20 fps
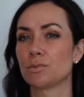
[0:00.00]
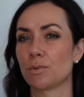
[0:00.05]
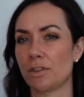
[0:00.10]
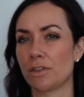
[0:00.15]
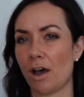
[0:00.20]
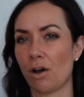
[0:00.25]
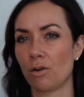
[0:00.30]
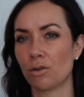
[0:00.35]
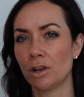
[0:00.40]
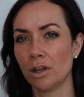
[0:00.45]

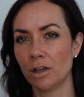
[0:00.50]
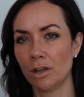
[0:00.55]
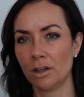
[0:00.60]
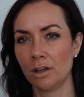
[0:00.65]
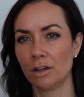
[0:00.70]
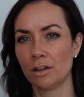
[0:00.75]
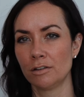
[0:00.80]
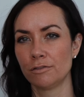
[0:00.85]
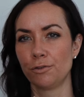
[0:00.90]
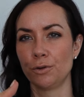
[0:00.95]
without
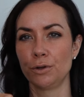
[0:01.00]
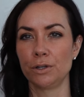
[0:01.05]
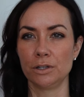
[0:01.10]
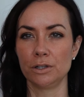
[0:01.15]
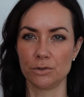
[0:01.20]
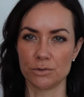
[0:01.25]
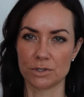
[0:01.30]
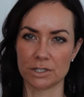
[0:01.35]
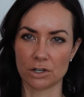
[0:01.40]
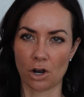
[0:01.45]
fully
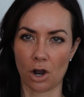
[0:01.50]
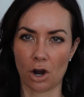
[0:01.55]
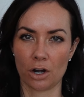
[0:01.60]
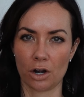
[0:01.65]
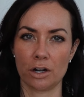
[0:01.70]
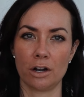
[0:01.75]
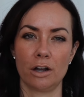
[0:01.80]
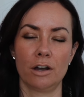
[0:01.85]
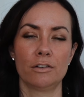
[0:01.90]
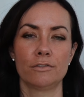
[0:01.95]
losing
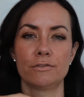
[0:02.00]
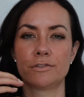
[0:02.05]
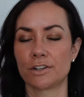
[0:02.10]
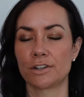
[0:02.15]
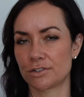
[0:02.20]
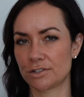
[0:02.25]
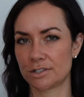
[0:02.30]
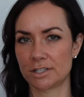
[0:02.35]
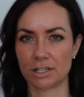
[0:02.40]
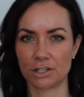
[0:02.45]
heart of their
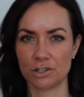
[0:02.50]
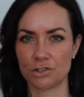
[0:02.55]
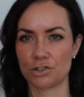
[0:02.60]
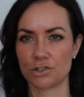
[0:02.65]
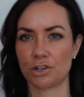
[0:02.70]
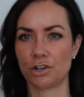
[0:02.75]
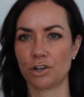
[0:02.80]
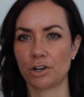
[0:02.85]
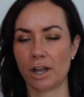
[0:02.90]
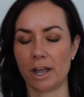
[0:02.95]

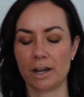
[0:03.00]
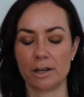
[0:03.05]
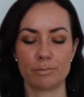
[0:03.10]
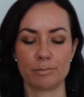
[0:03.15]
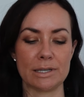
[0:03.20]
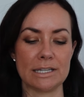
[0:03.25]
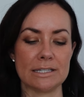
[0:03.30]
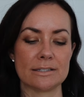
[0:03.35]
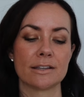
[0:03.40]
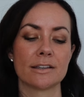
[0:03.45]
signature kind of
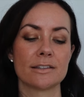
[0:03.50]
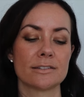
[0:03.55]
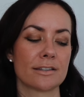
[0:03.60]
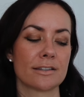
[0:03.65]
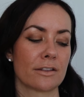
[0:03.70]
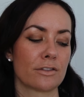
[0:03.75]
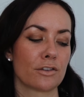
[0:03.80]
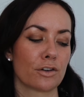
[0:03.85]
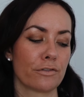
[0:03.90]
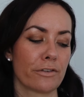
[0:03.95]
pieces
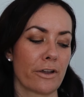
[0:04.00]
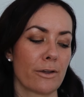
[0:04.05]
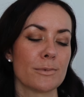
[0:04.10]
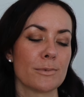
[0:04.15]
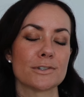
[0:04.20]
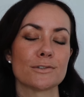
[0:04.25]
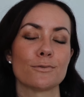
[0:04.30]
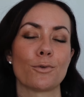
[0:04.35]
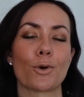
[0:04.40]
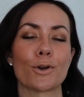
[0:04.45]
that they're
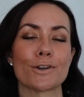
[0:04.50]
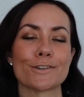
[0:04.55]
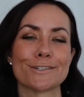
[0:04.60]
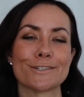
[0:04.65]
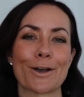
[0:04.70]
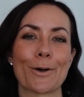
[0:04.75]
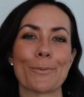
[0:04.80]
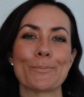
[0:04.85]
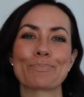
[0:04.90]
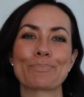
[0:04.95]
famous for.
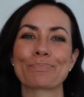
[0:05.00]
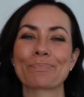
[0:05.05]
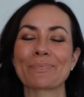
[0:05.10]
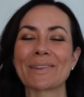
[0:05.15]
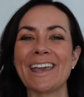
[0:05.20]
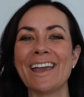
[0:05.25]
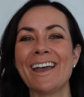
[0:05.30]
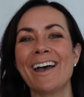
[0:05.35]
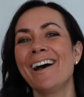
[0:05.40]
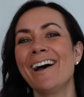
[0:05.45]
So
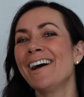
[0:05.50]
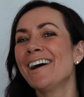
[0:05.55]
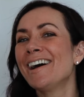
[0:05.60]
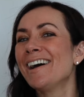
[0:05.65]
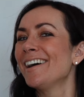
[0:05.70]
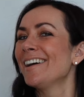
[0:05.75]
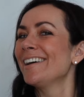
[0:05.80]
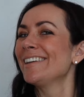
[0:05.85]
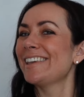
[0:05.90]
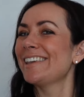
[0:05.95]

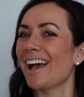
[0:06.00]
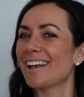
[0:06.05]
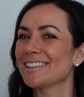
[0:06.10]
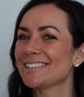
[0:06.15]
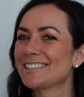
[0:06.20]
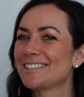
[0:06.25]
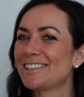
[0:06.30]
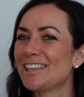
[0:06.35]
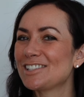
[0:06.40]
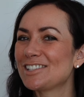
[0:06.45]

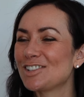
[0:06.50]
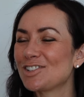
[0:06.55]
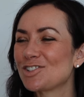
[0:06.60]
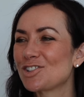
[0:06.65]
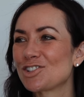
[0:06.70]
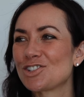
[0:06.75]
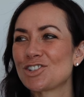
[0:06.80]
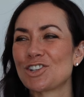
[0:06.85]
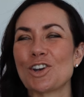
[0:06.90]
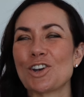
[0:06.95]
yes, this is
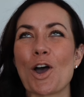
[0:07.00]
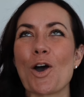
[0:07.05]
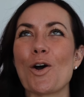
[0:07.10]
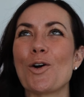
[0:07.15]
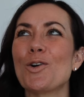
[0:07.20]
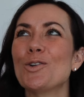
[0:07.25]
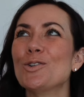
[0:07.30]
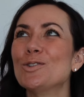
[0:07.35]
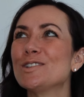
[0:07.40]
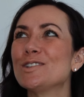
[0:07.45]
just an
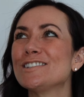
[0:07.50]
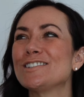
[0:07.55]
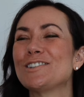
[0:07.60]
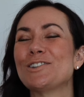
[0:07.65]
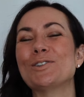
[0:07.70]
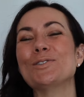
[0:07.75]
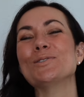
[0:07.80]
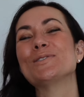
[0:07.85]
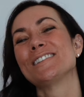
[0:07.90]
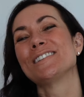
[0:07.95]
ode
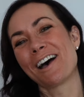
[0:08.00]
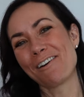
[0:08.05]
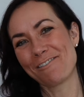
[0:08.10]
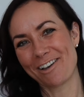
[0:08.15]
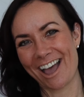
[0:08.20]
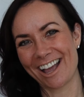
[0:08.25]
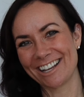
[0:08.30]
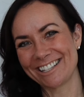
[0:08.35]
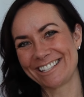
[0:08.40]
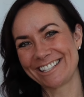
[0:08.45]
to
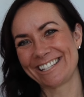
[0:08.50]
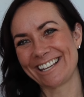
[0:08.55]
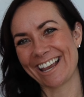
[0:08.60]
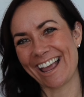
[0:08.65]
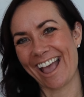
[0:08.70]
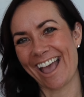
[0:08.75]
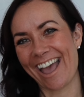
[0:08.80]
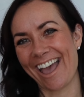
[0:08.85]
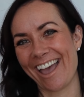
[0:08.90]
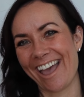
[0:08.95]
Savette,
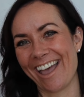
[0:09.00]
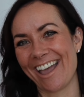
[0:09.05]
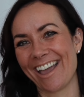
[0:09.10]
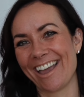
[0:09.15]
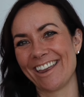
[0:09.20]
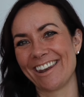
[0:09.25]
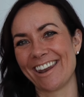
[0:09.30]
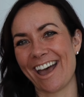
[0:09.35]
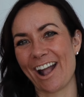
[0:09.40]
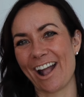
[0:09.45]

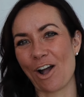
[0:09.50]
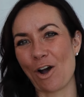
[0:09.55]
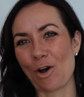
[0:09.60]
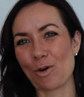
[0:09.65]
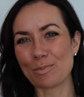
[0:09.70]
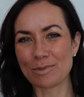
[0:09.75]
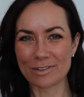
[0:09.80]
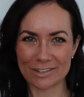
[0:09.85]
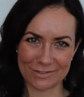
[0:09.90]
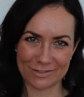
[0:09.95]
and I
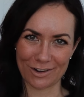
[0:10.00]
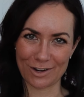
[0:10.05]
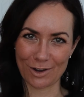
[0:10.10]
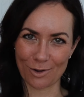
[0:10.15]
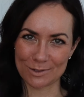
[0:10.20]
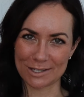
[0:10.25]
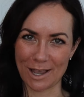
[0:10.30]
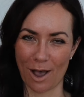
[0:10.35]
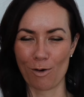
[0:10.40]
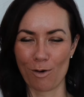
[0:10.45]
hope this video
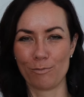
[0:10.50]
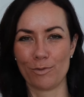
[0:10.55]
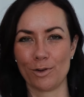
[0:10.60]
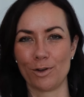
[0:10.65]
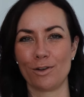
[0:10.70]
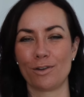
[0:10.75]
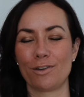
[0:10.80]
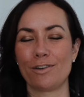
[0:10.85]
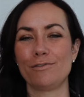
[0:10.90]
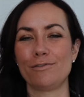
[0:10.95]
was
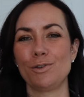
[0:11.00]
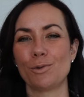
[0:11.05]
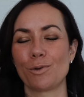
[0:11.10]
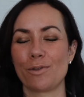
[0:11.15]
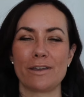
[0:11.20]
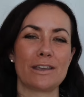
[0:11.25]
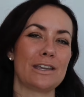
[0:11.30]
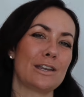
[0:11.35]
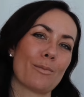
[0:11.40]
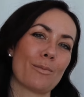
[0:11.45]
helpful if you were
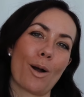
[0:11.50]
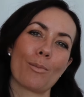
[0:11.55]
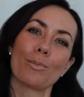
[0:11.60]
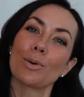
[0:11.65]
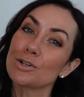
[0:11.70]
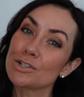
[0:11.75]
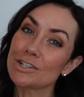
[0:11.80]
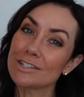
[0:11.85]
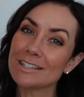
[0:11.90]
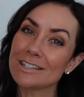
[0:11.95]
thinking about
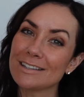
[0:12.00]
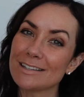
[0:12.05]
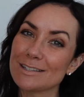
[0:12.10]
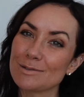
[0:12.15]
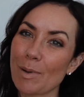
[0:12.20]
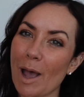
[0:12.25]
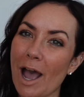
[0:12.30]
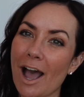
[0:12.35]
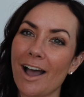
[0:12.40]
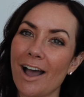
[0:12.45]
purchasing this
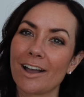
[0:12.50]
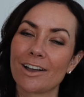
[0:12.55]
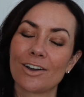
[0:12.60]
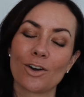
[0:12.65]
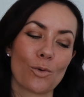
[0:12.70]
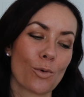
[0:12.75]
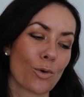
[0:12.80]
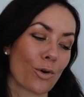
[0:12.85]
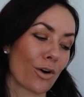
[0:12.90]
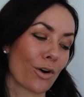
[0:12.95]
bag
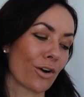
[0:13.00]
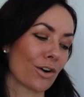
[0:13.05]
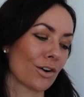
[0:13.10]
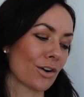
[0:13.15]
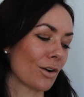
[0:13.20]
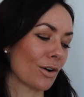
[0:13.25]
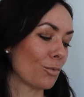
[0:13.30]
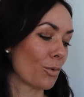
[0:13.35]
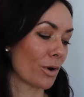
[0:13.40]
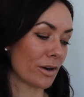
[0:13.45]

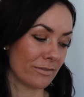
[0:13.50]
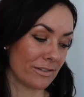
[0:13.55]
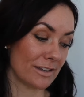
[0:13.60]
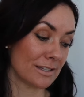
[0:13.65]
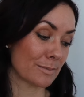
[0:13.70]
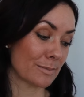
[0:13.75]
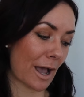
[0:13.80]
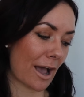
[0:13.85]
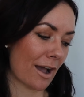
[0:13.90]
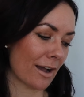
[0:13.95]
or one of
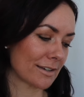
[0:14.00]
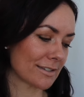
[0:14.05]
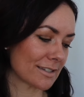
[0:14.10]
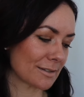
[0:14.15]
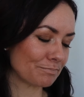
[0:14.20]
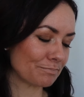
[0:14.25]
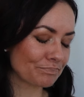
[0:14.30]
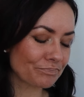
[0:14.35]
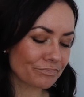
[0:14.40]
these bags.